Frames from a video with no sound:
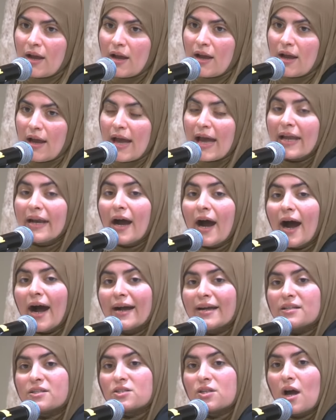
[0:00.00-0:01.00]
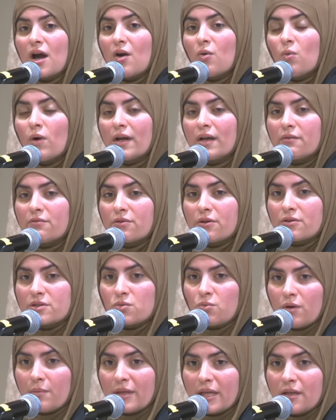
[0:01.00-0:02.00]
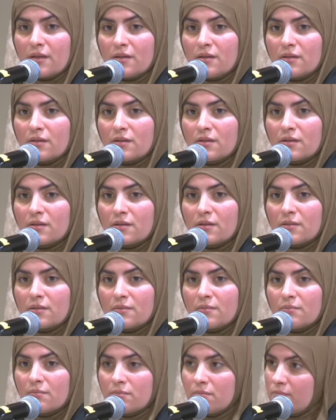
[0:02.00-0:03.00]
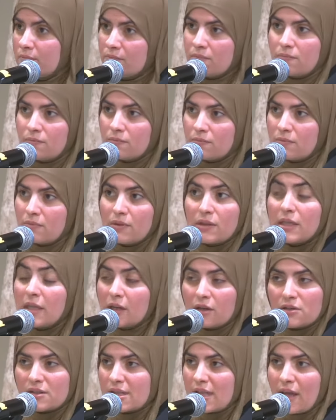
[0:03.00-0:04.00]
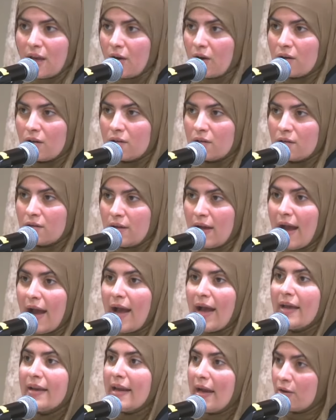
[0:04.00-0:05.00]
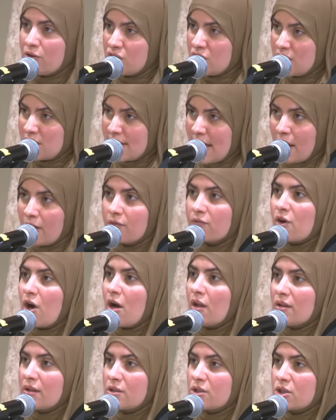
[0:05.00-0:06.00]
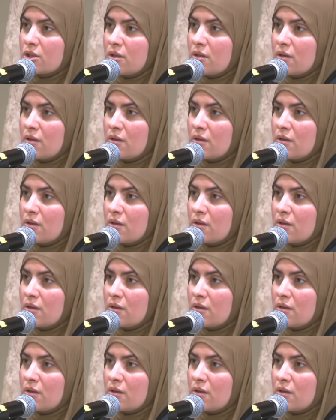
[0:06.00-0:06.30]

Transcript: And I saw one of those women years later, and now she's out of college.